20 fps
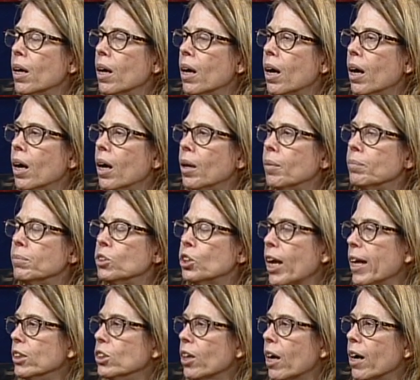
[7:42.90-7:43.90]
um,
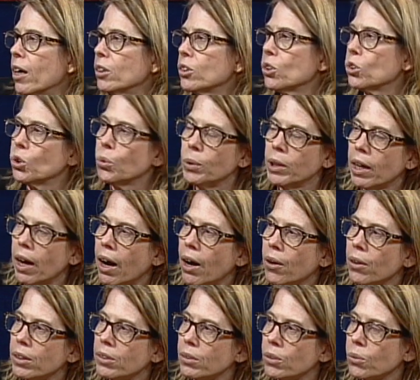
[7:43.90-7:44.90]
change ours or tweak
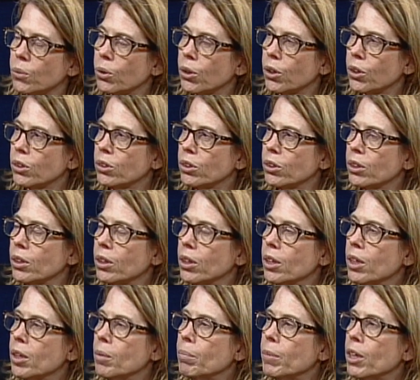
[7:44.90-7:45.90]
ours in order to
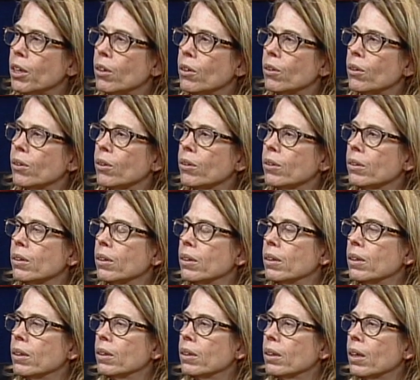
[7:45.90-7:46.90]
meet your
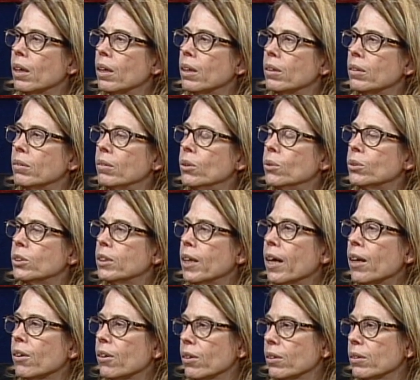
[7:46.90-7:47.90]
uh, new
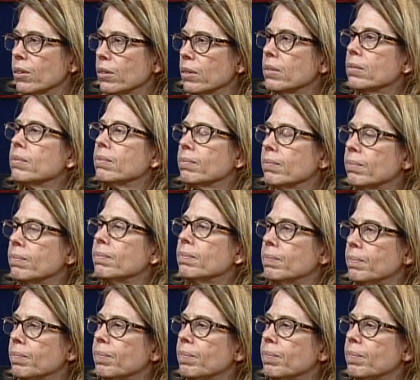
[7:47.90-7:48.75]
standard? Right. Mm -hmm.